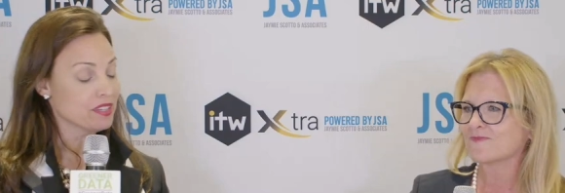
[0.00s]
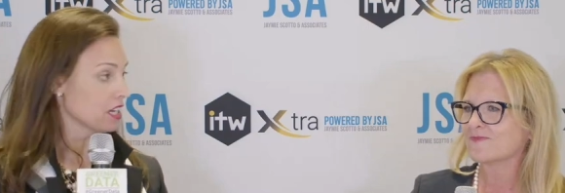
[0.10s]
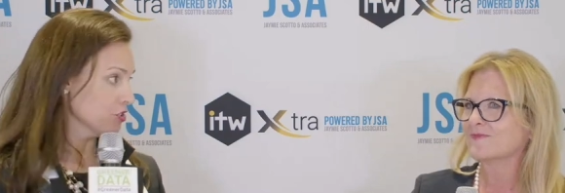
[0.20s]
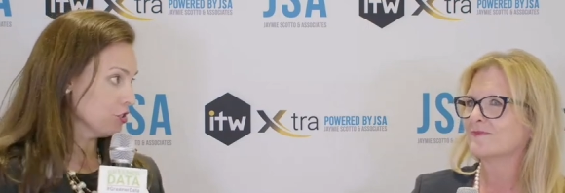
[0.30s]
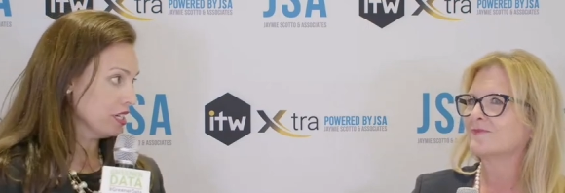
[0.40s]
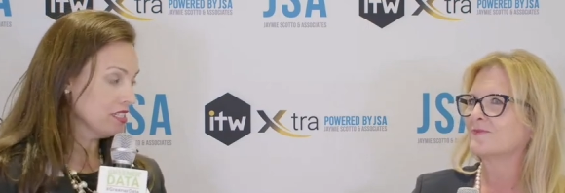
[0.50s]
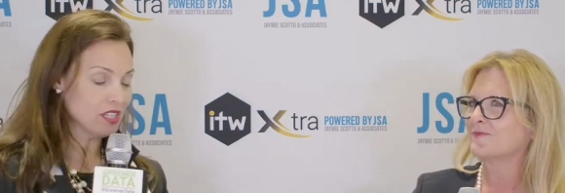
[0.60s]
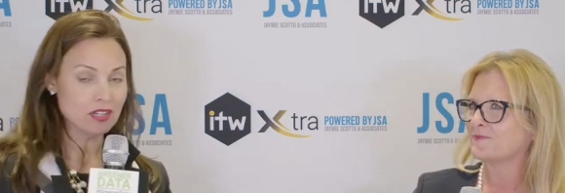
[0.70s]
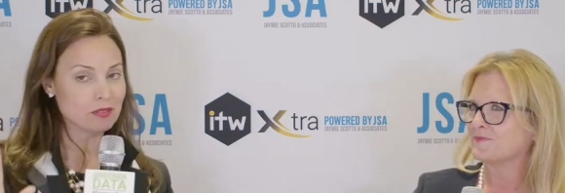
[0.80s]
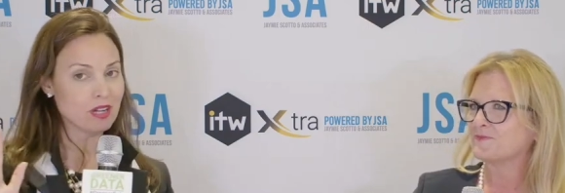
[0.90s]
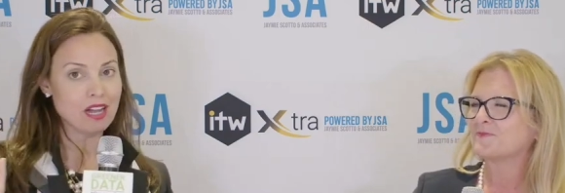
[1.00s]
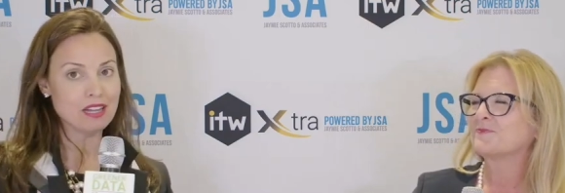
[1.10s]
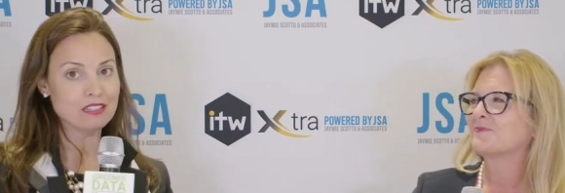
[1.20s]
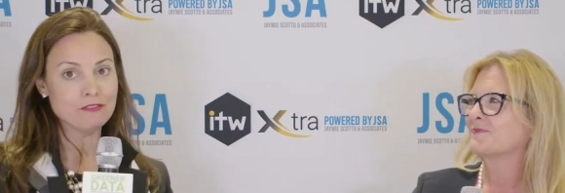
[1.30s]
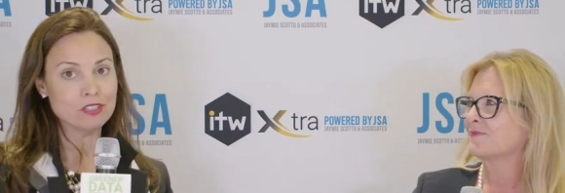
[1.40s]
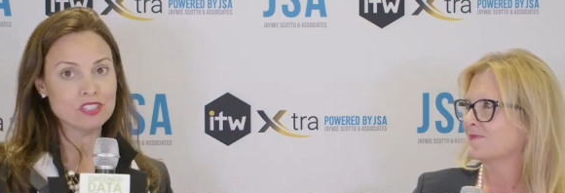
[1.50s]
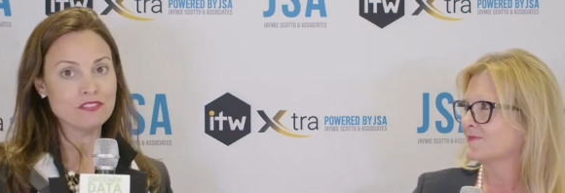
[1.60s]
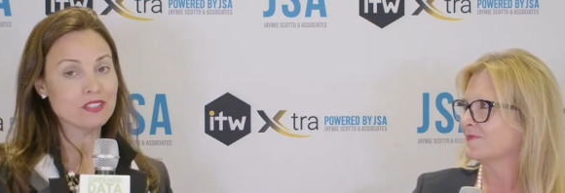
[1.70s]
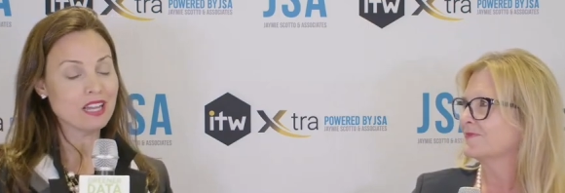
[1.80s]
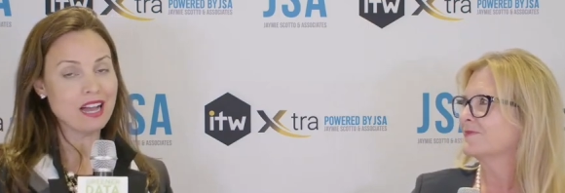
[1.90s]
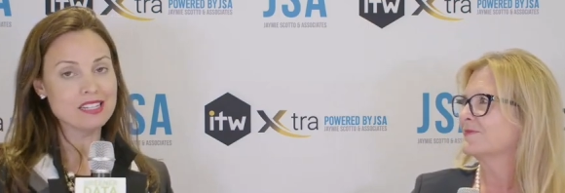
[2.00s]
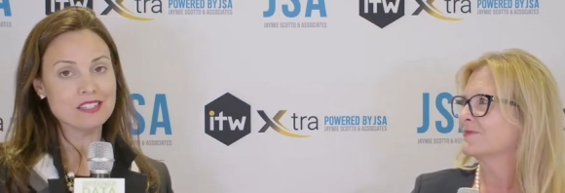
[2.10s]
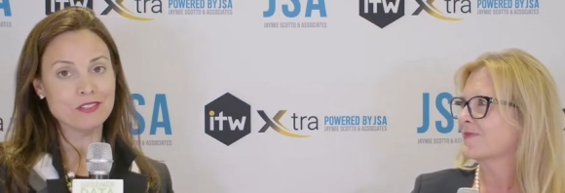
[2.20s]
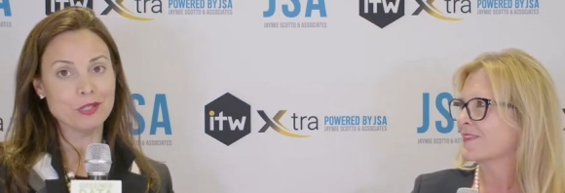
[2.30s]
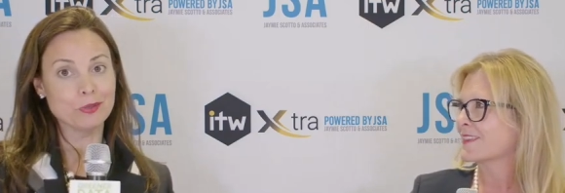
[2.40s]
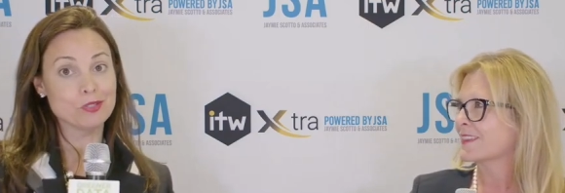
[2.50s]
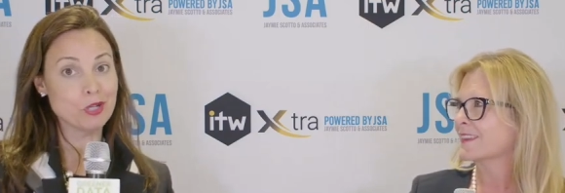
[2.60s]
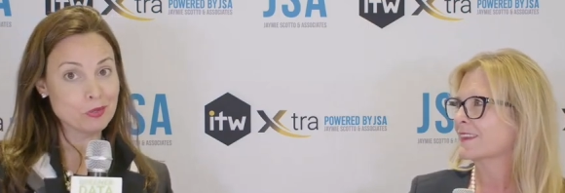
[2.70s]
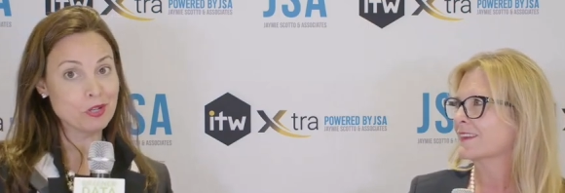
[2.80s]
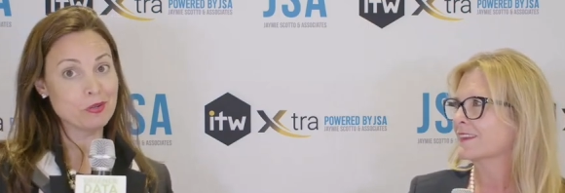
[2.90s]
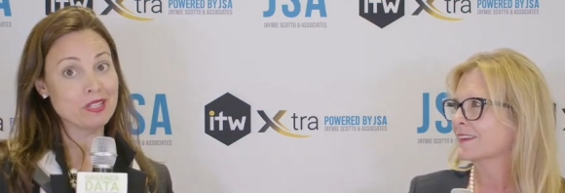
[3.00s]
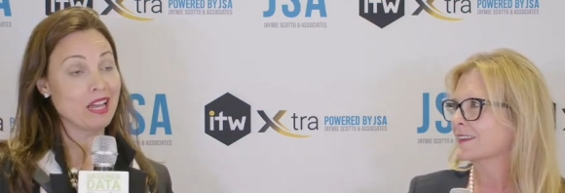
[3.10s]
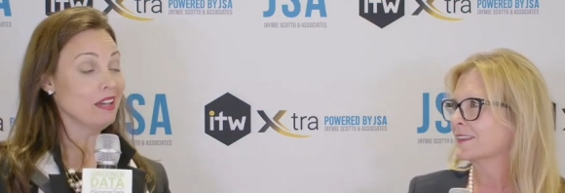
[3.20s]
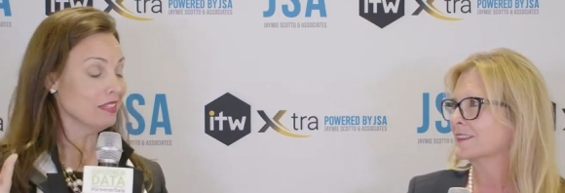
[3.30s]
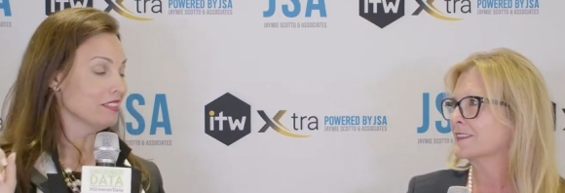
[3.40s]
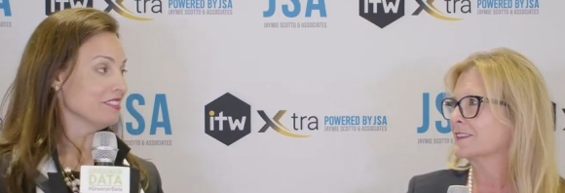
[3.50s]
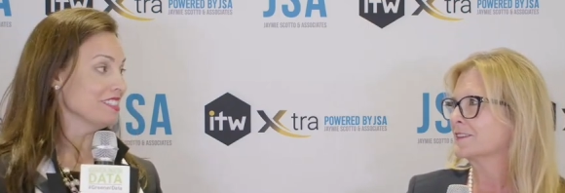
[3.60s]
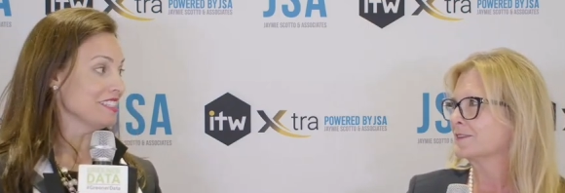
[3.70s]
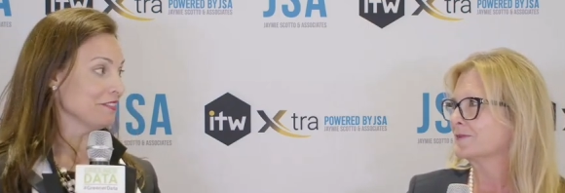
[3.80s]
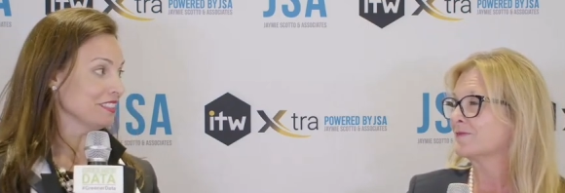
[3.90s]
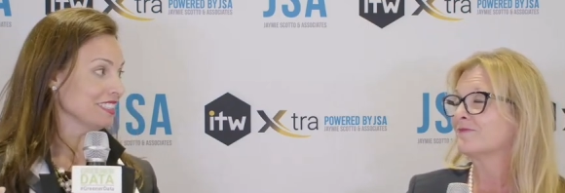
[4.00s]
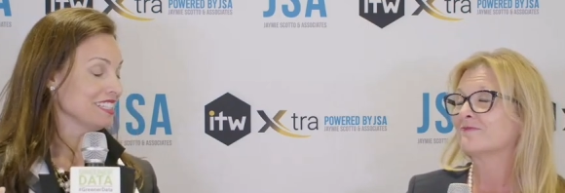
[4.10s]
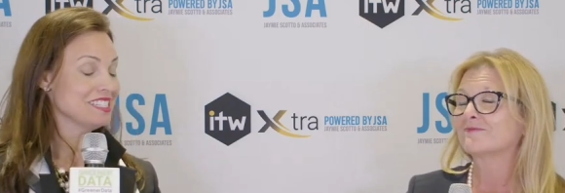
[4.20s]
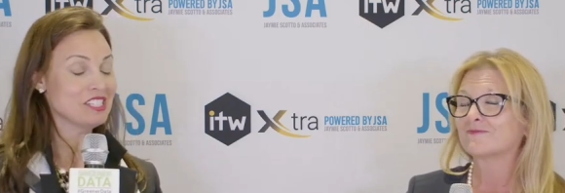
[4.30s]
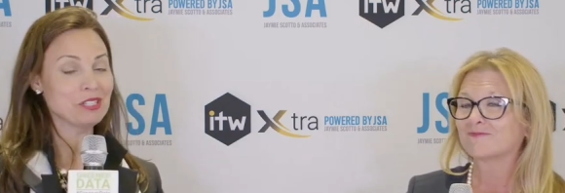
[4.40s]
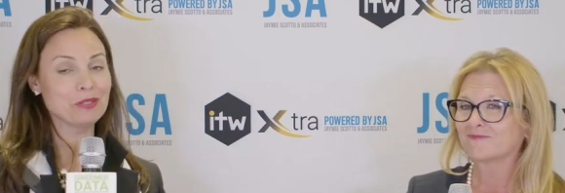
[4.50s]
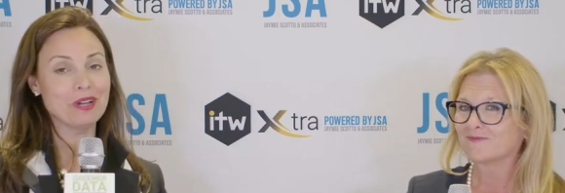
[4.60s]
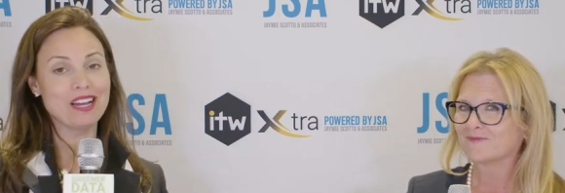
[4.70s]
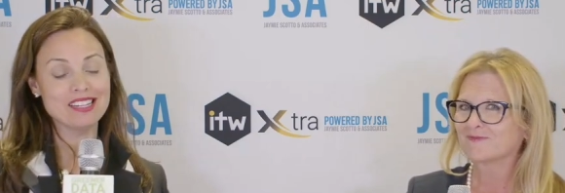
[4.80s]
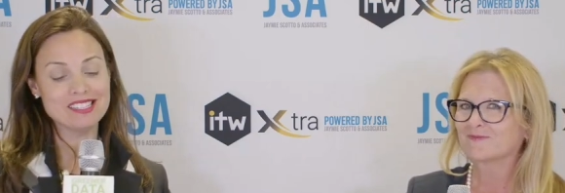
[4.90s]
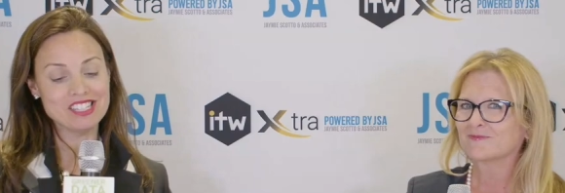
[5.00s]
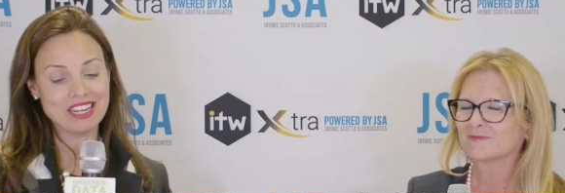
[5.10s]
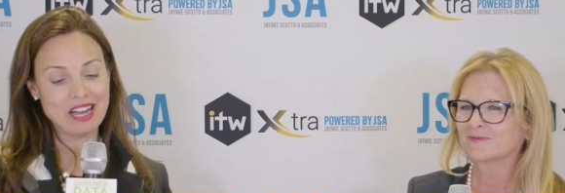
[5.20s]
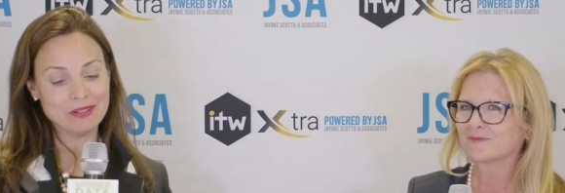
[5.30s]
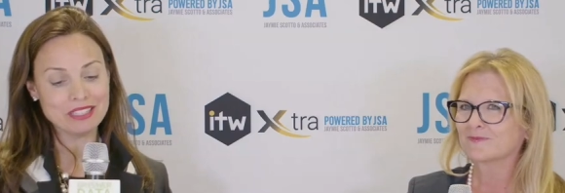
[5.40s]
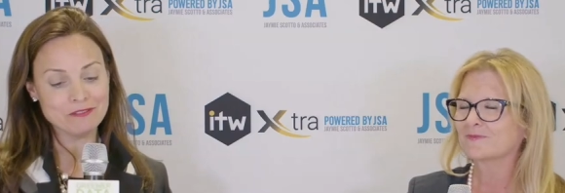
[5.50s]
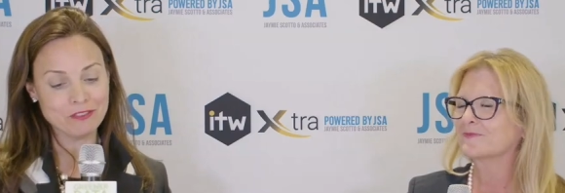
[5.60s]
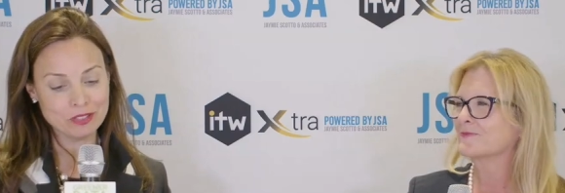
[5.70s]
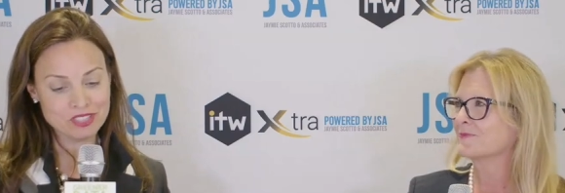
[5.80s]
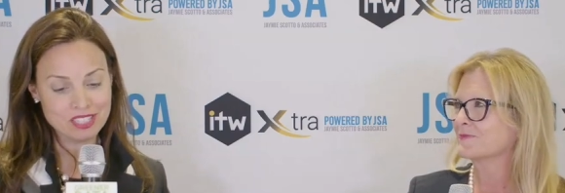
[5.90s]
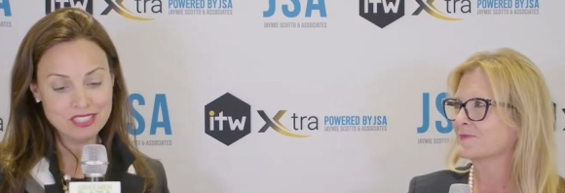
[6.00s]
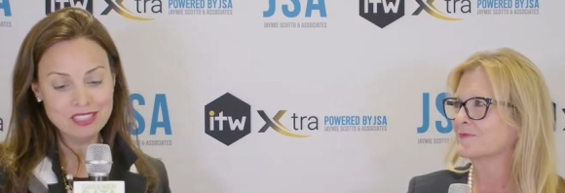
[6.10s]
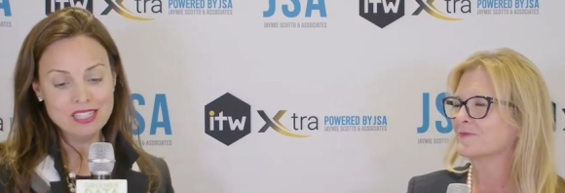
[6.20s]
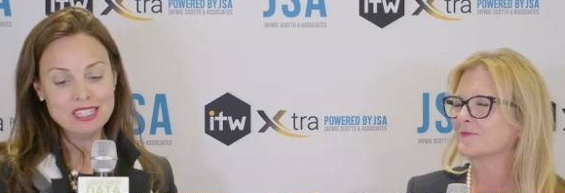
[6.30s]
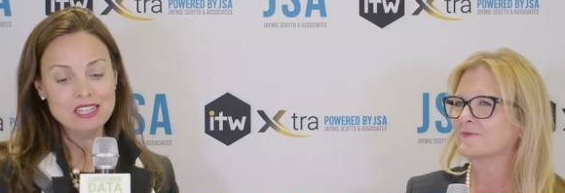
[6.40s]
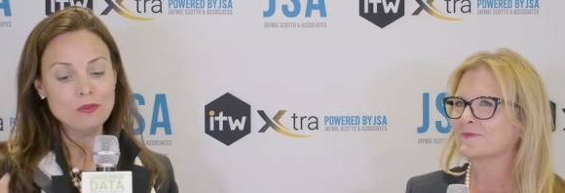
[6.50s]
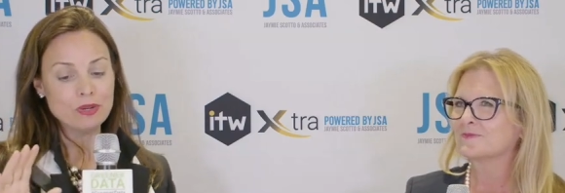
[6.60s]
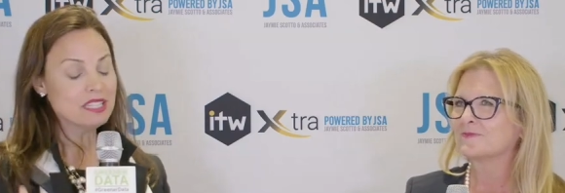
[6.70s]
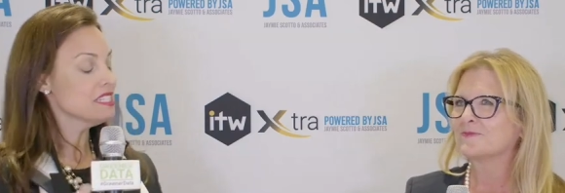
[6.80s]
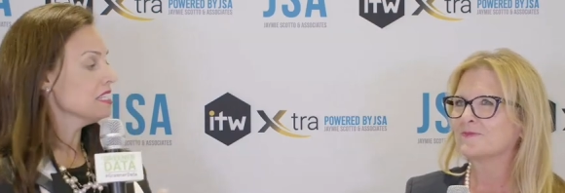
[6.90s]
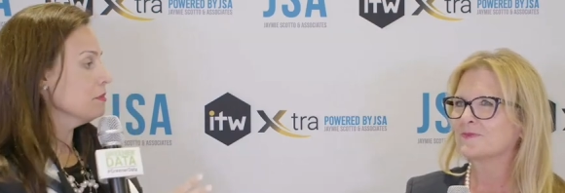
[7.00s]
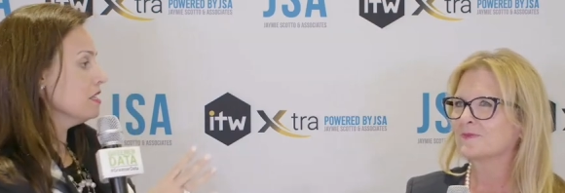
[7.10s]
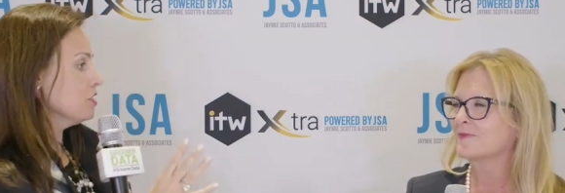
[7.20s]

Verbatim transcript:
Speaker 1: country. So, uh, Involta, guys, if you don't know yet, you definitely need to uh, check out Involta. What are the, some of the